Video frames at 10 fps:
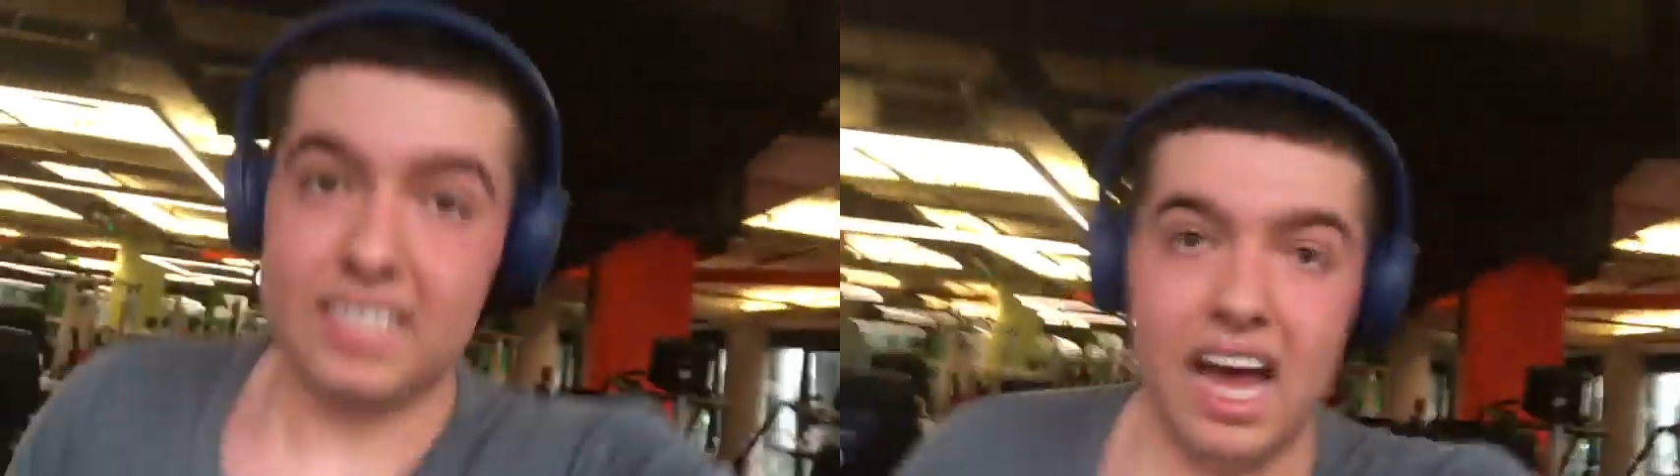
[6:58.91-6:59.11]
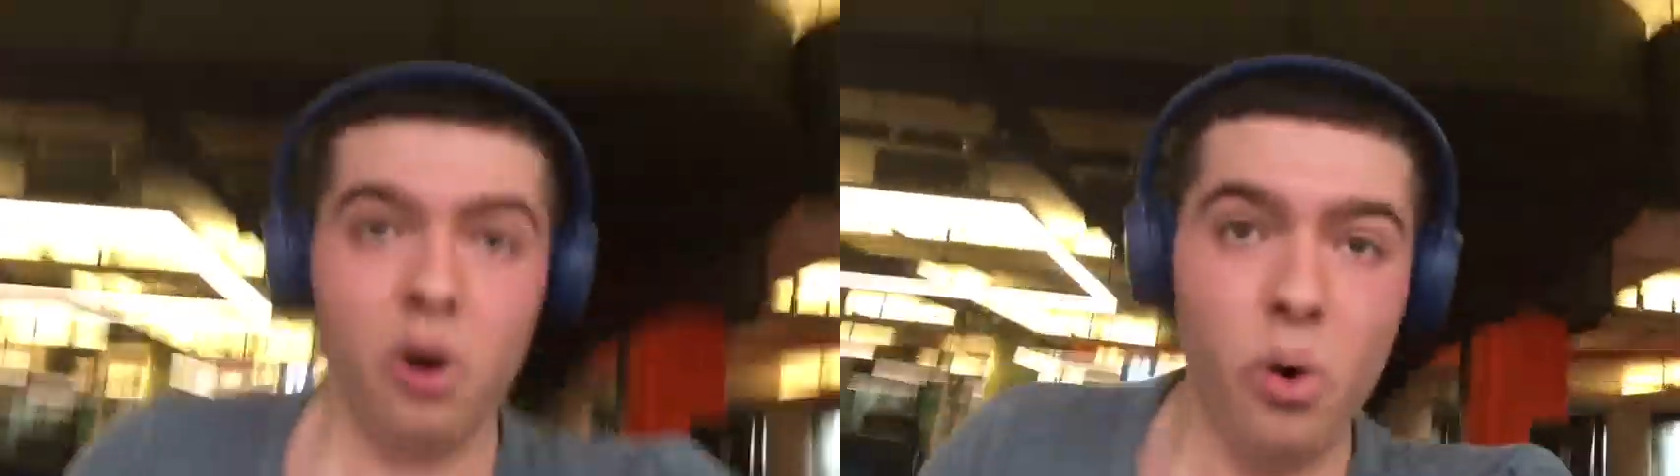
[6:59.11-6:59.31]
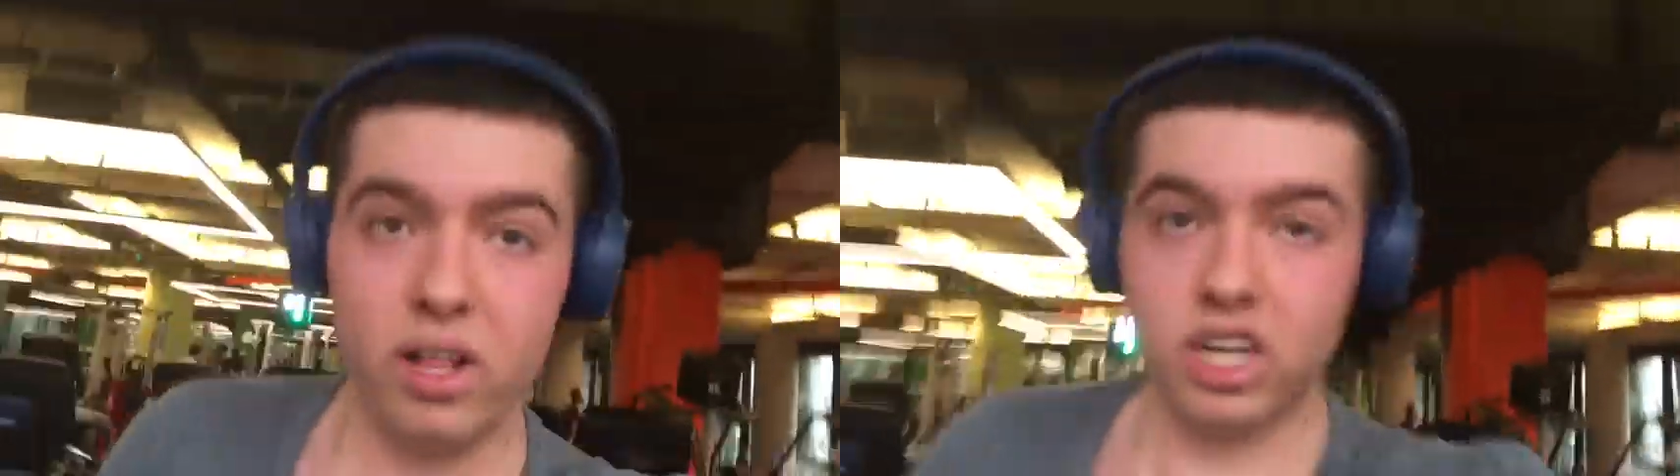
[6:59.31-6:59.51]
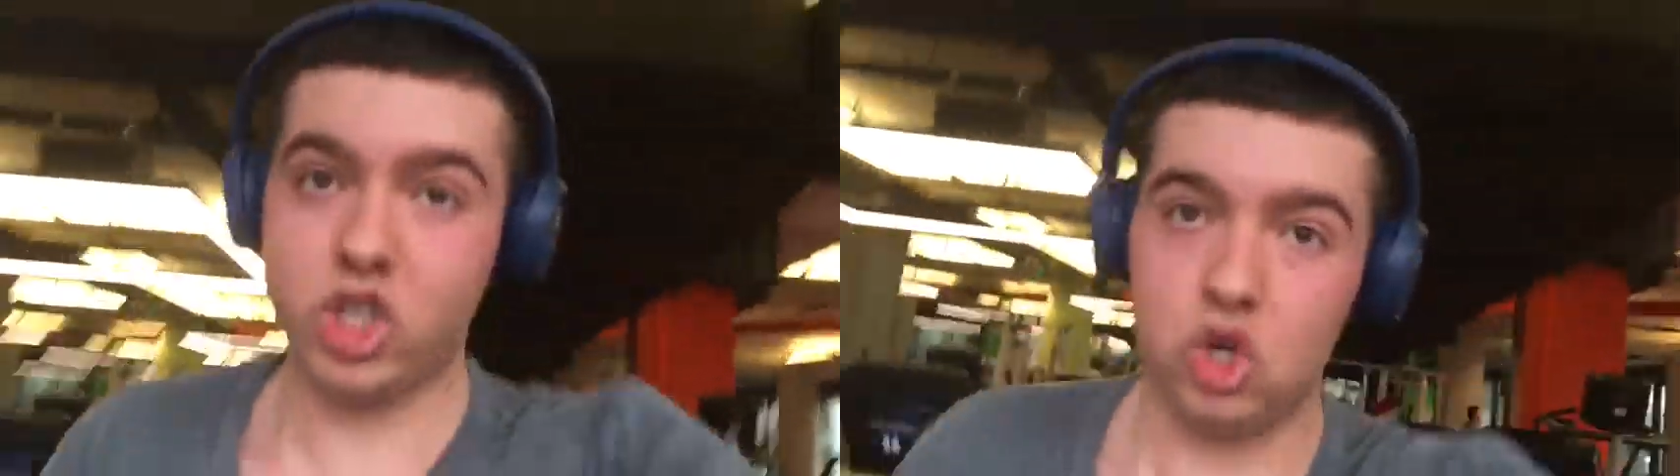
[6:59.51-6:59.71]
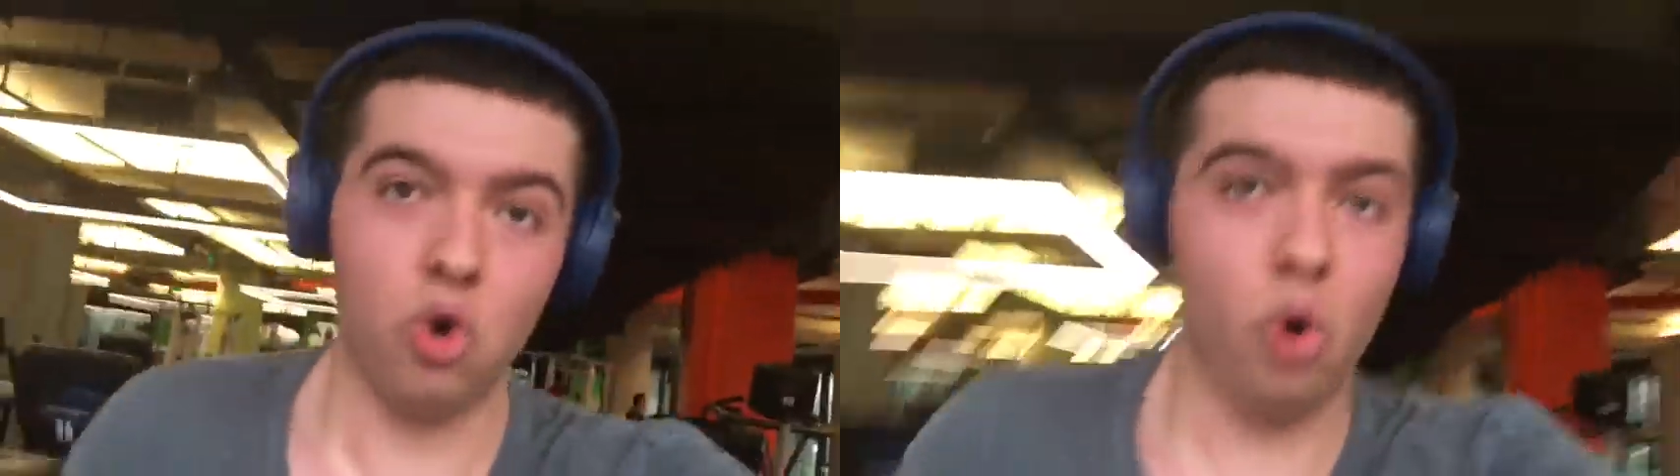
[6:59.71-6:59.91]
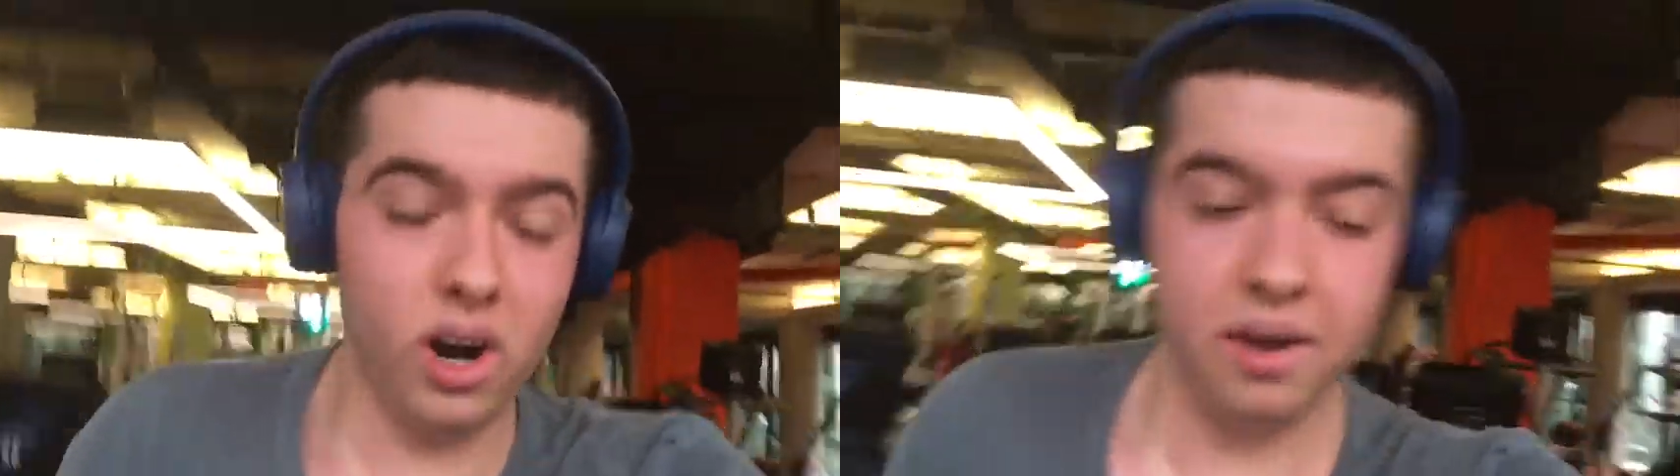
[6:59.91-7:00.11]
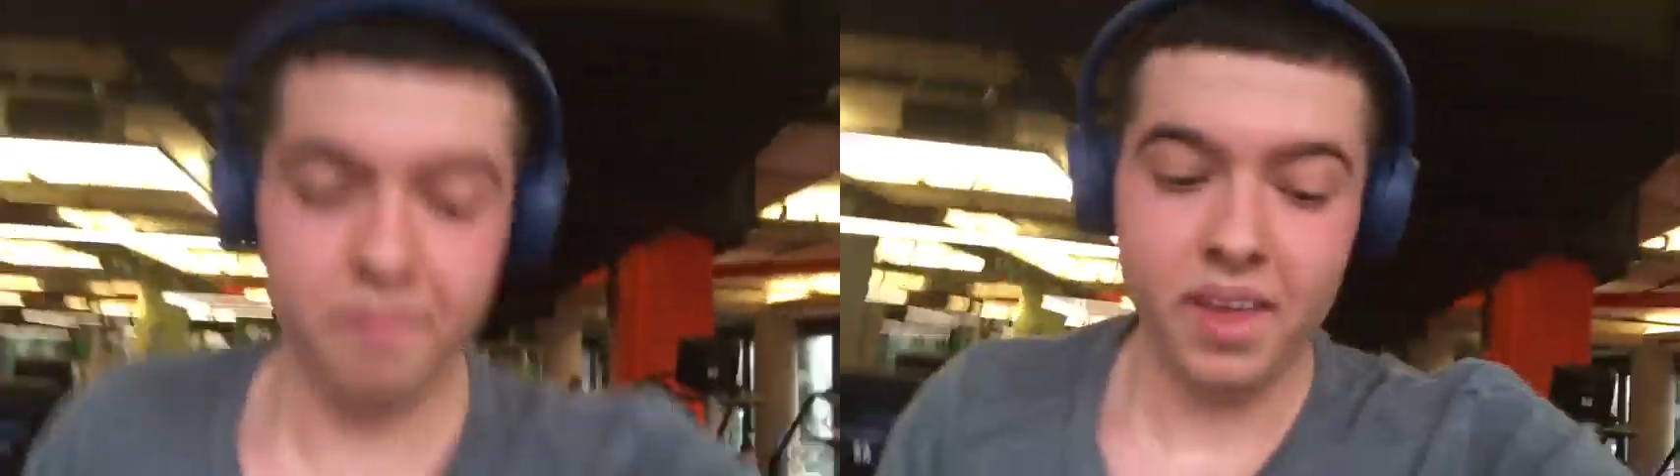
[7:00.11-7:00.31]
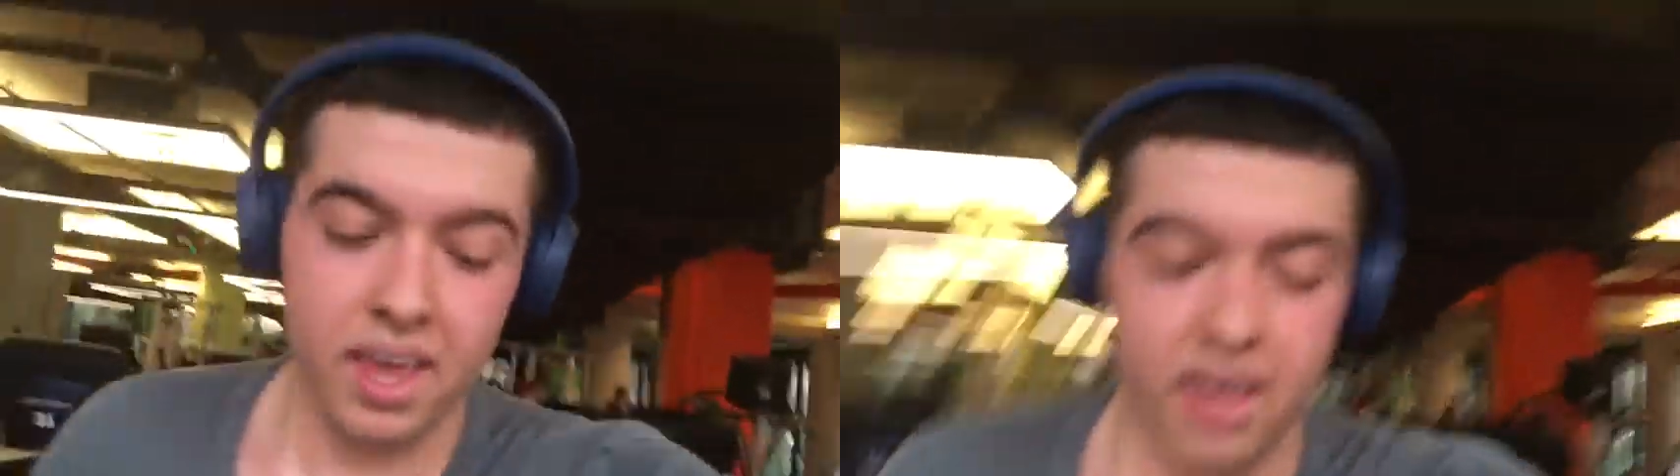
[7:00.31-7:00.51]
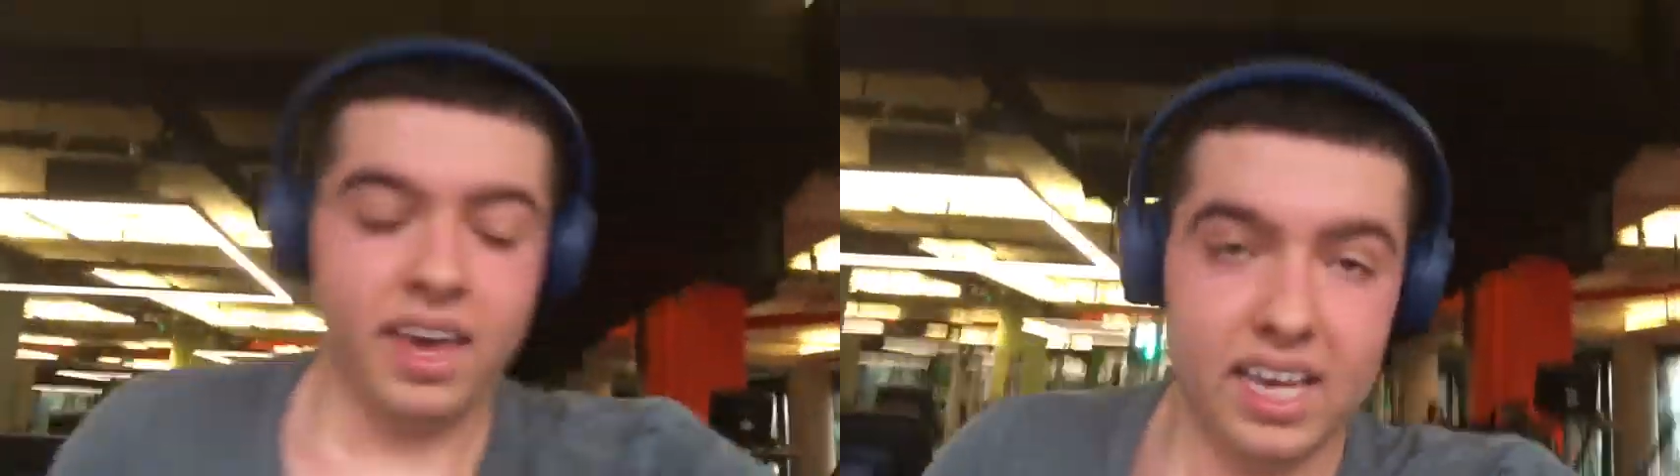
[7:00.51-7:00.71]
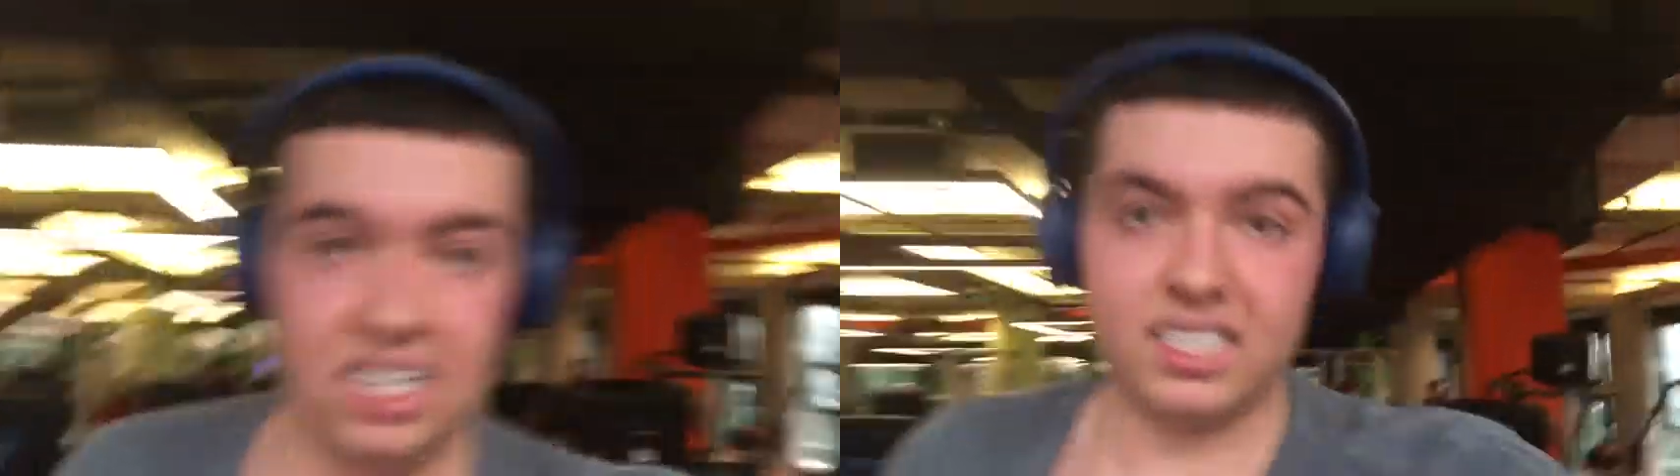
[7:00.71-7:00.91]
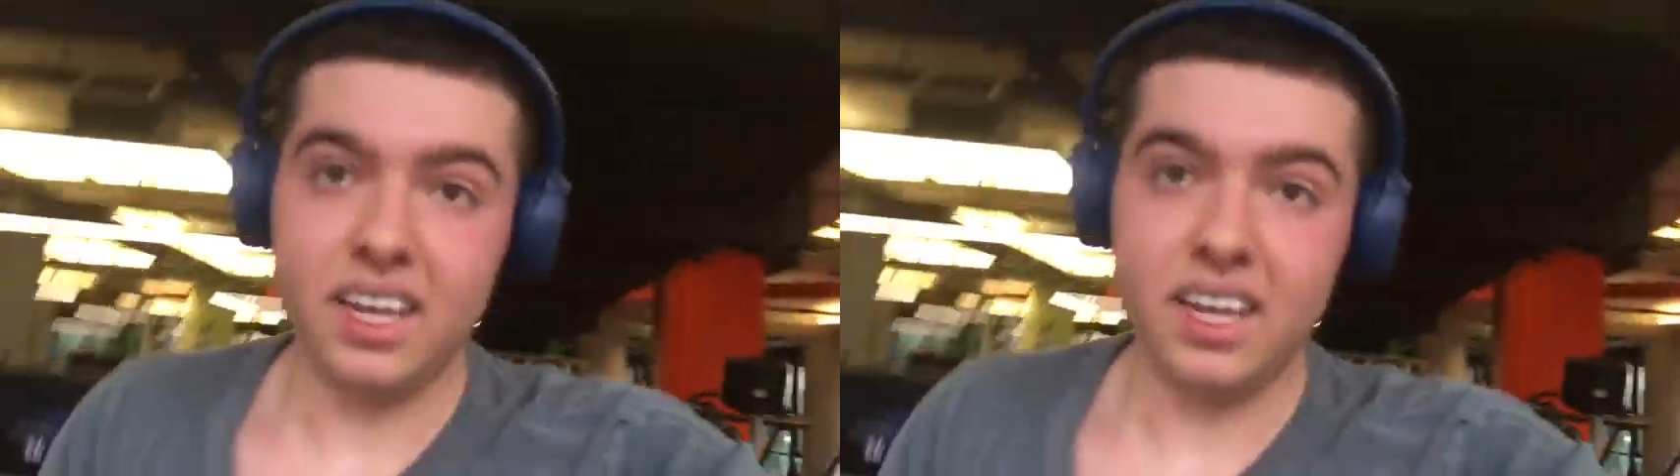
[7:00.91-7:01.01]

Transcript: now the score is